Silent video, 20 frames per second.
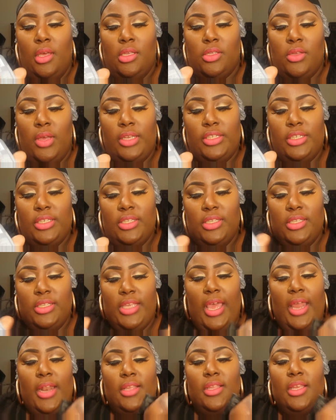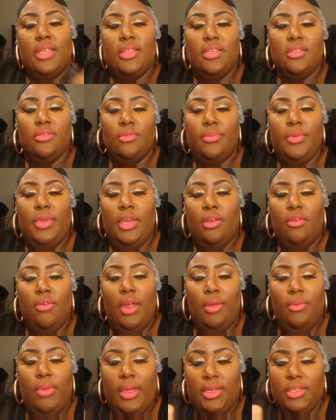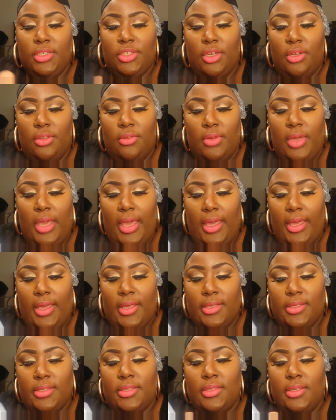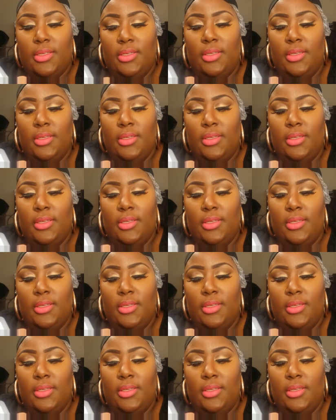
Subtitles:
So I just decided that this would be a great way to show you guys.